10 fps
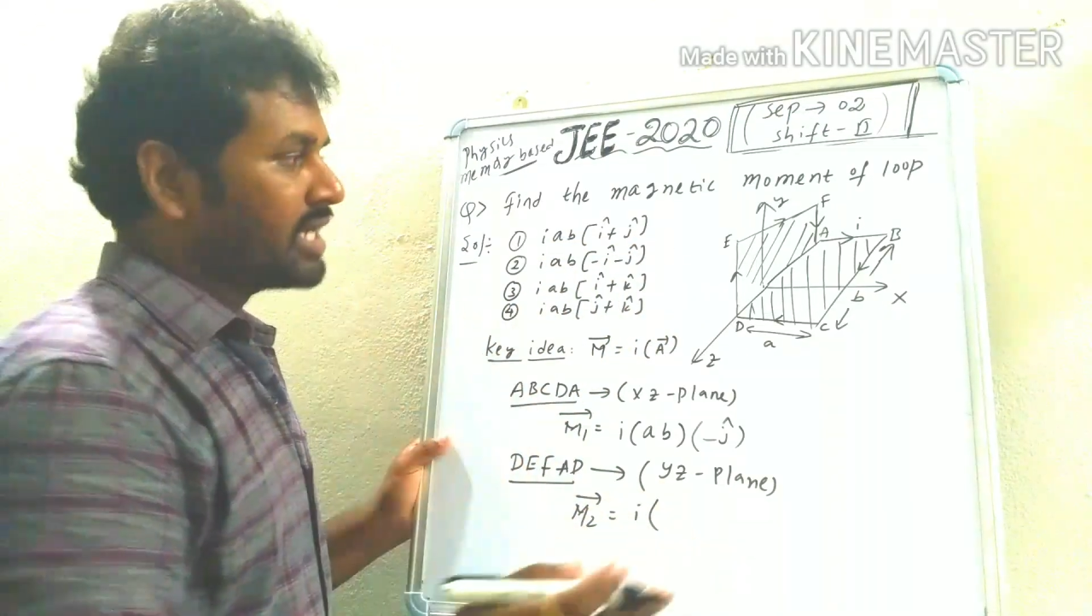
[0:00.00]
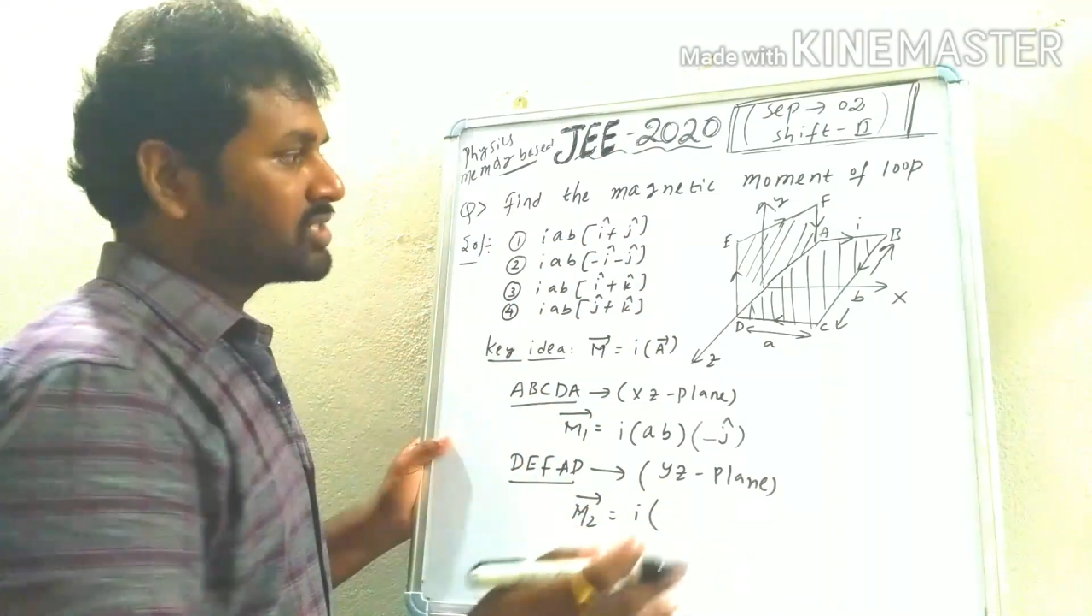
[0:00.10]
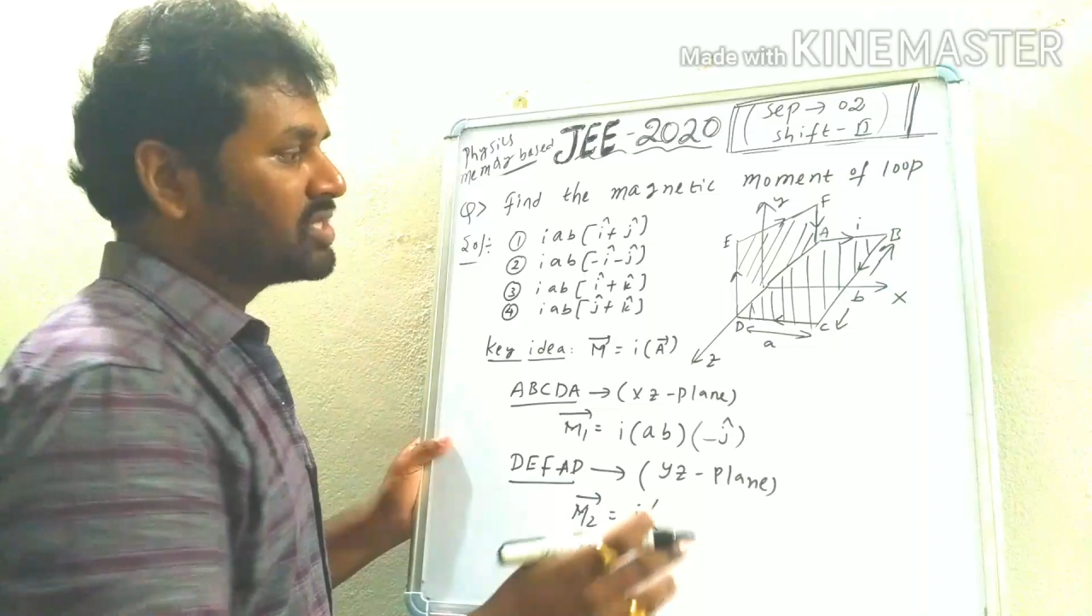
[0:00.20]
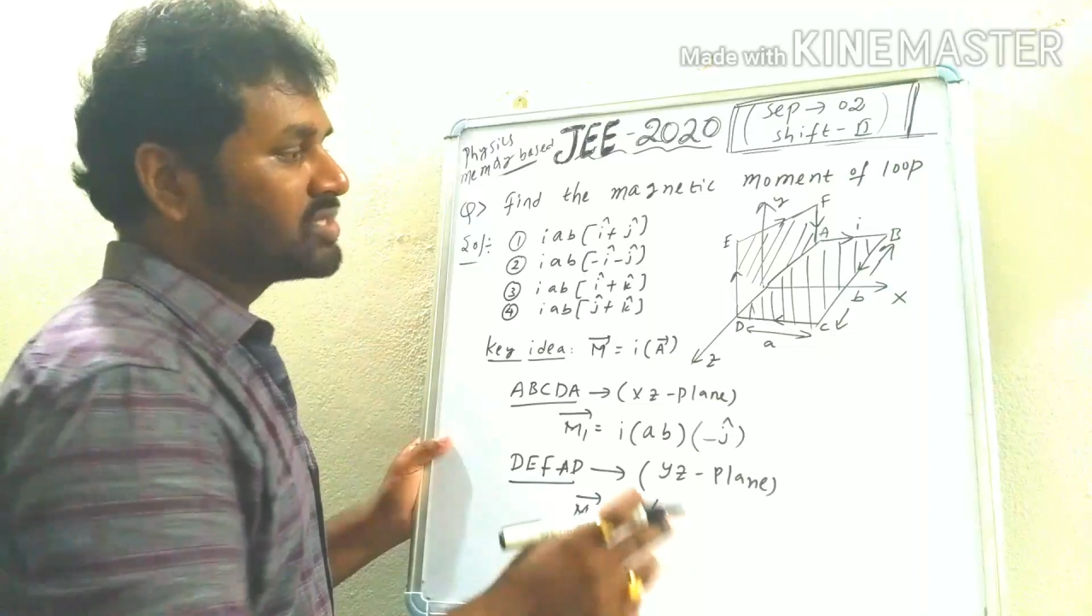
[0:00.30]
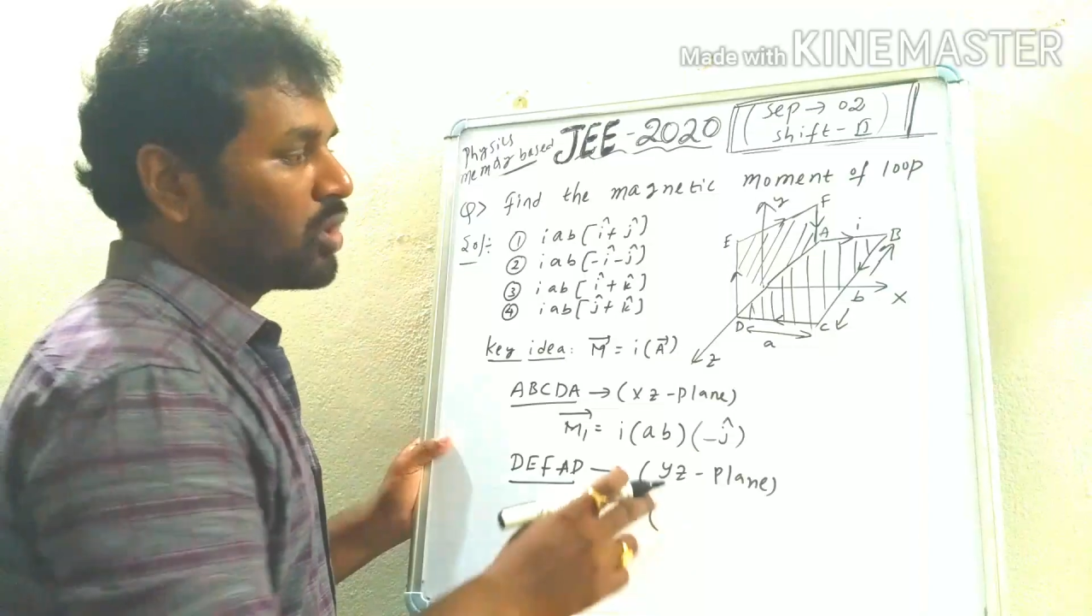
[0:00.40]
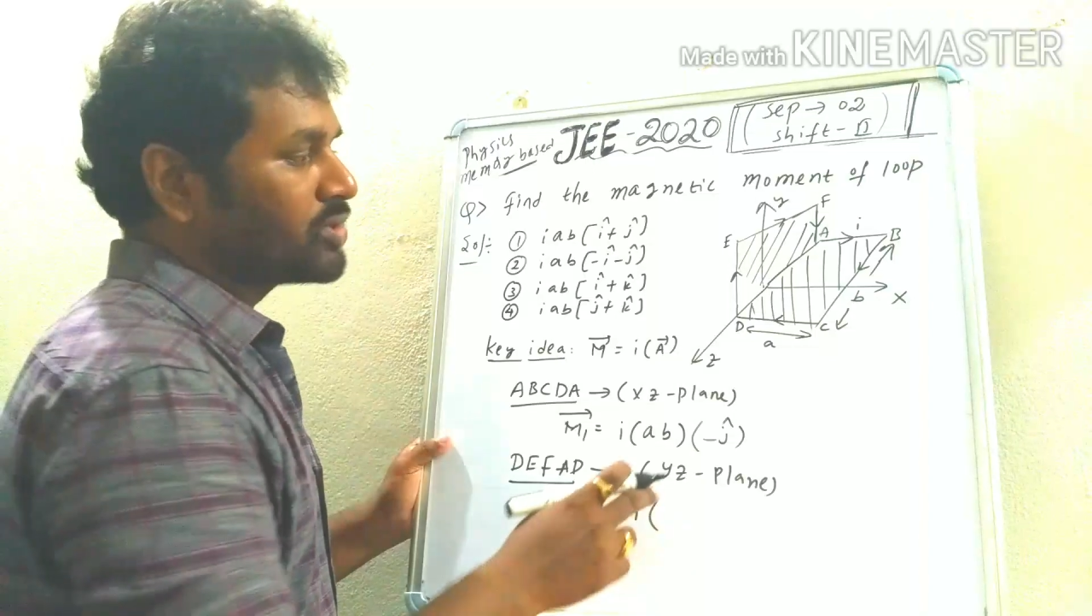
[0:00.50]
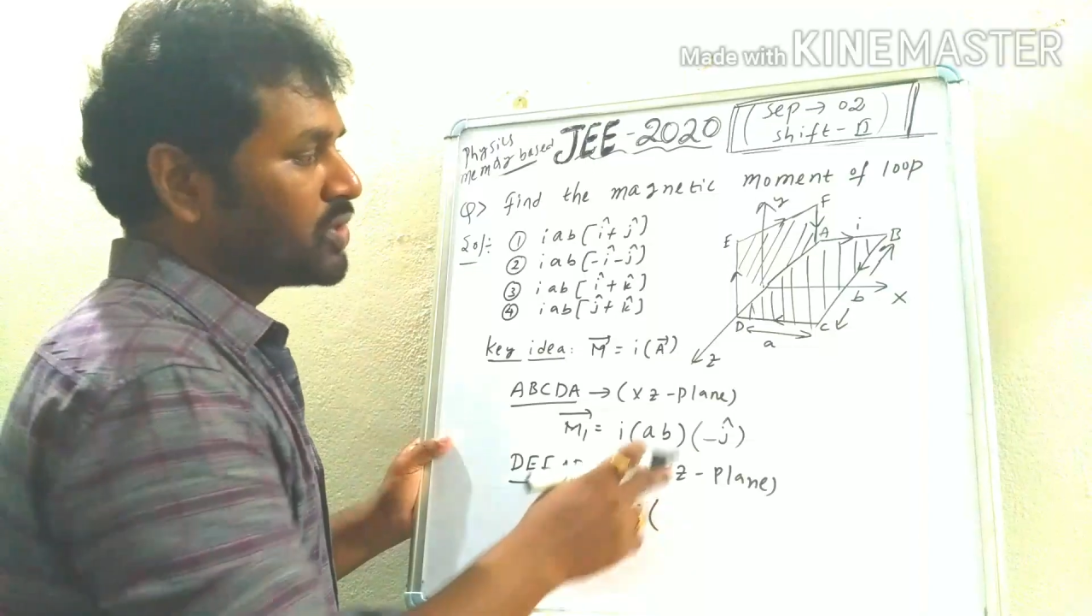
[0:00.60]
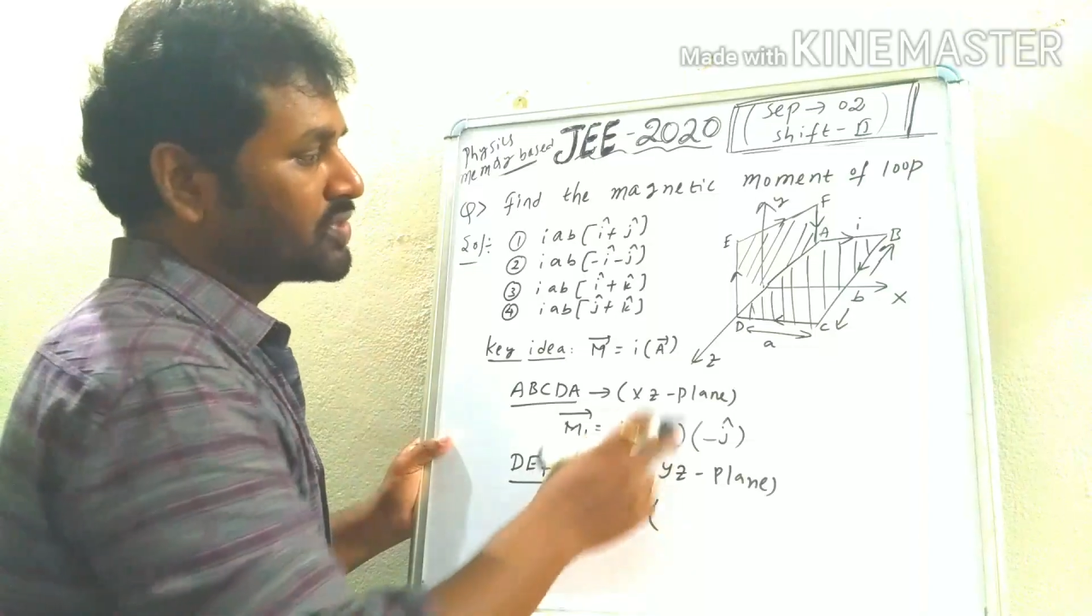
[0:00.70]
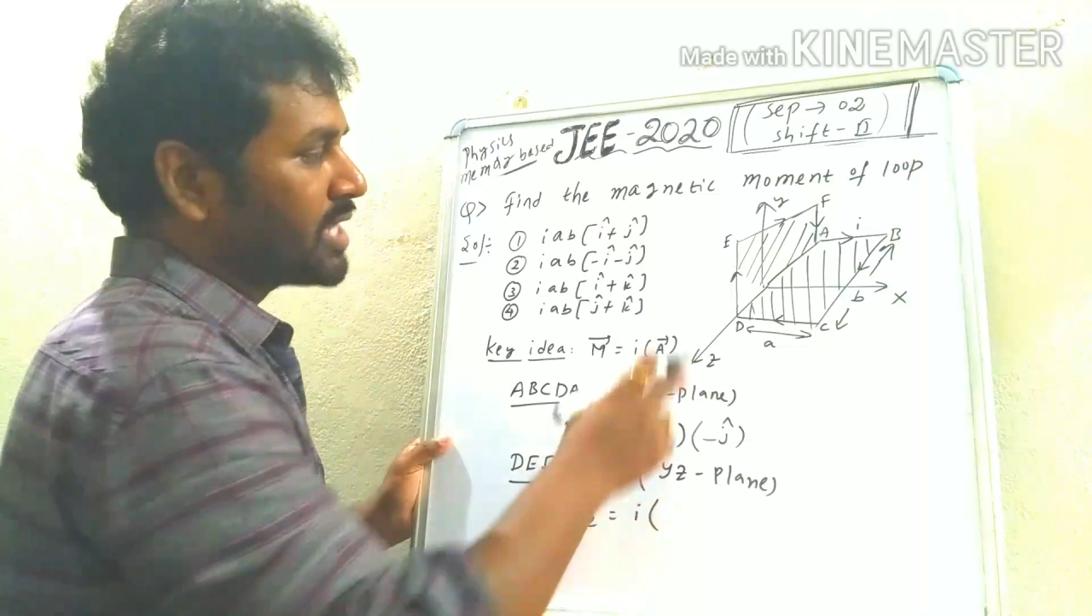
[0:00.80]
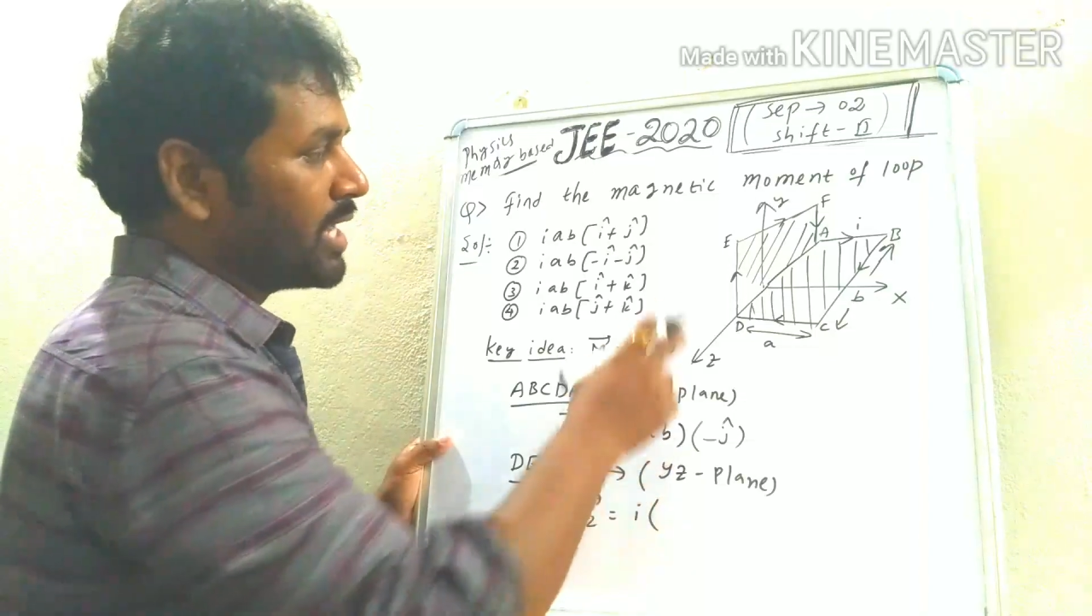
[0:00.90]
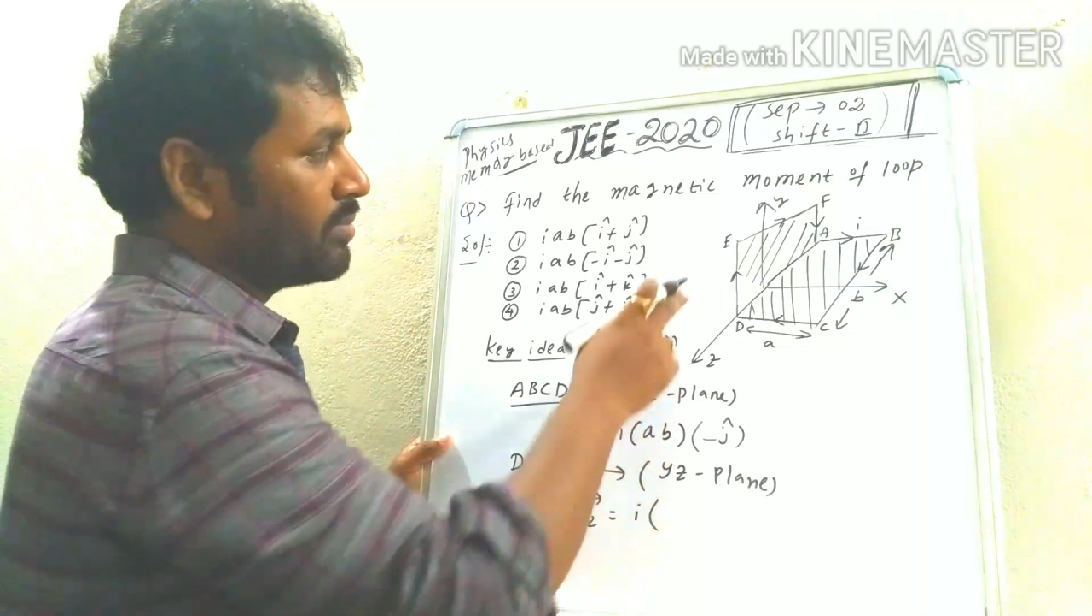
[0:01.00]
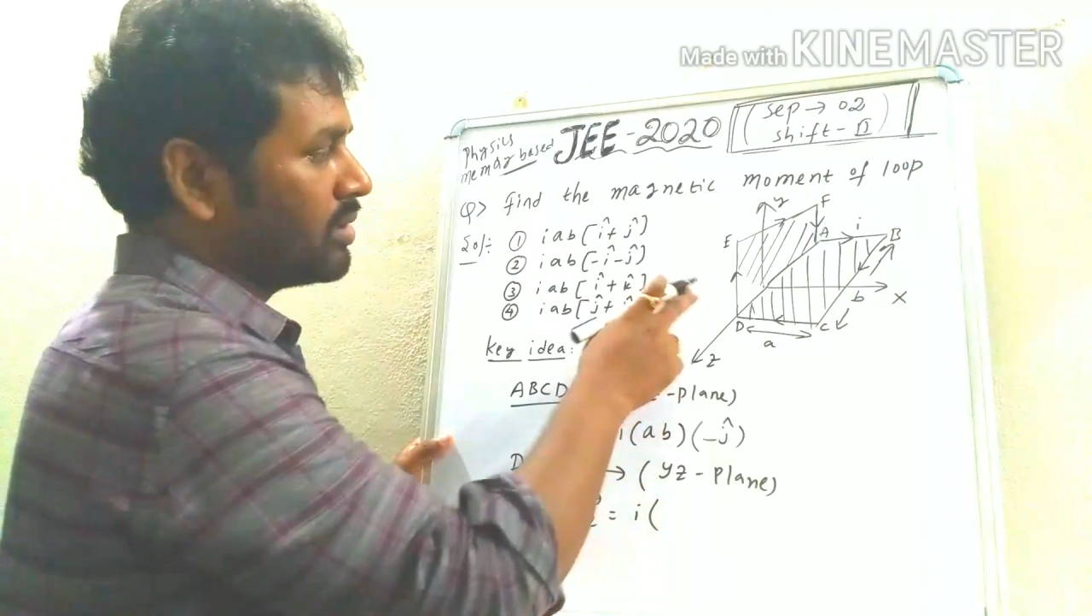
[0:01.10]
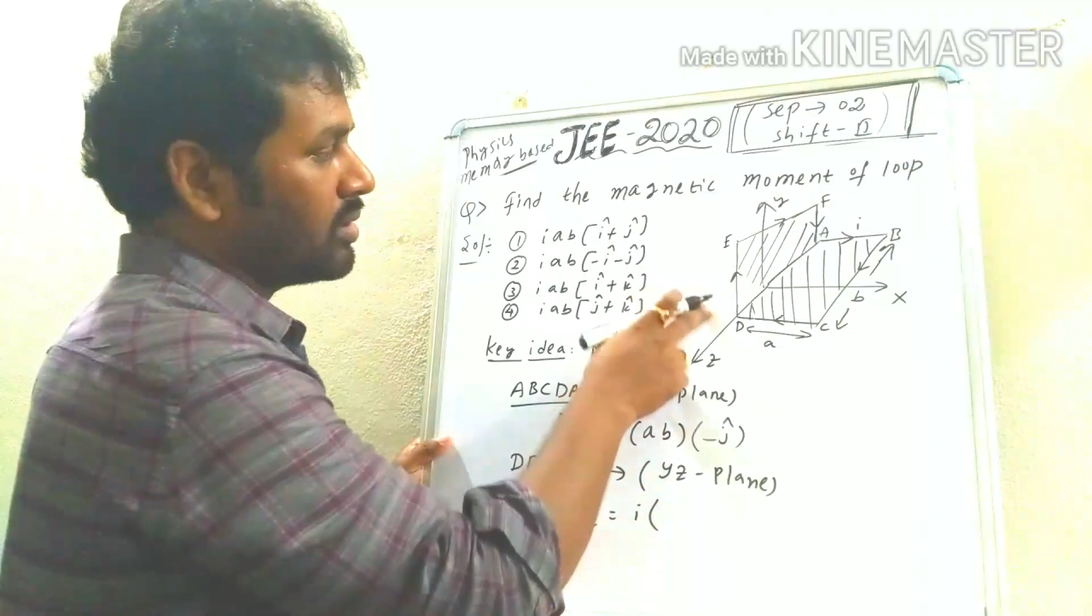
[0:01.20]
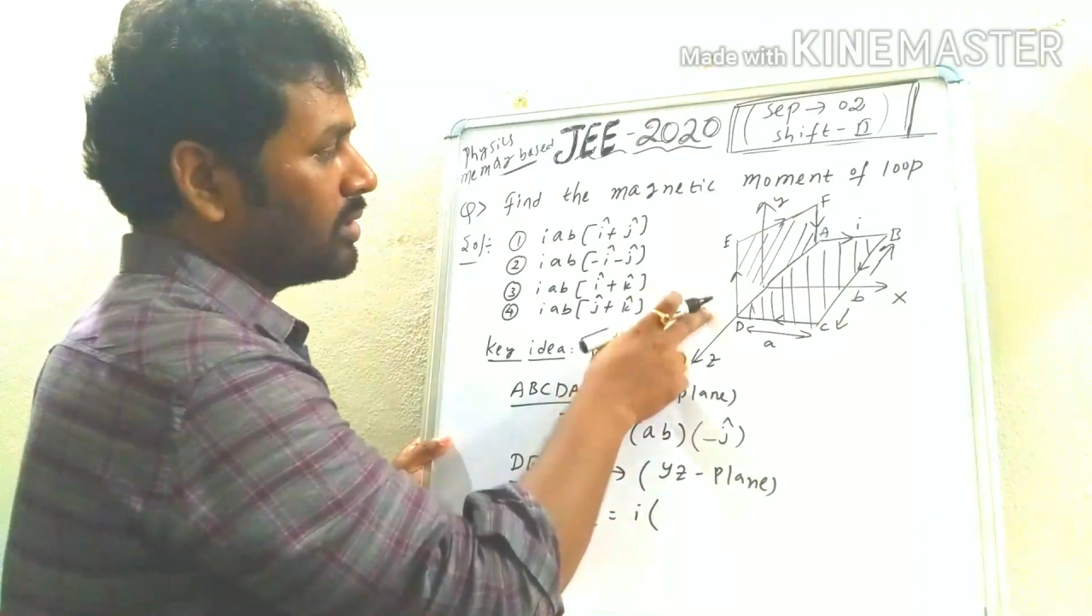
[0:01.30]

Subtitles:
section is also same.